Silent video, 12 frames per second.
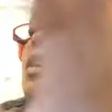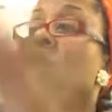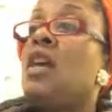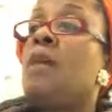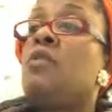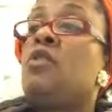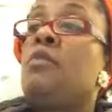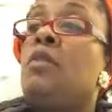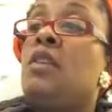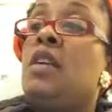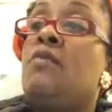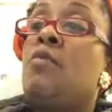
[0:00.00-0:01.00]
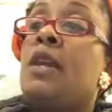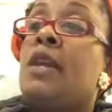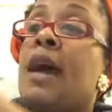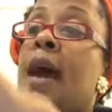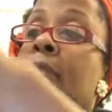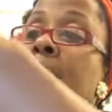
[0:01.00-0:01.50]
unable to believe what had
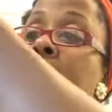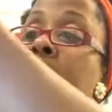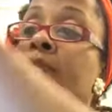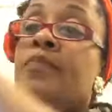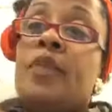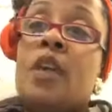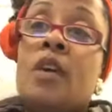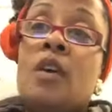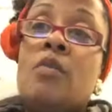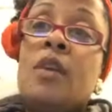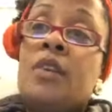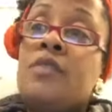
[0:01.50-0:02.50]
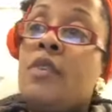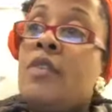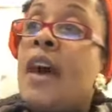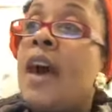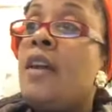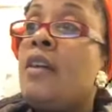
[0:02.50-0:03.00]
happened. Okay, so
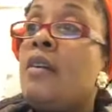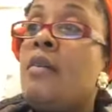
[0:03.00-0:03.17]
that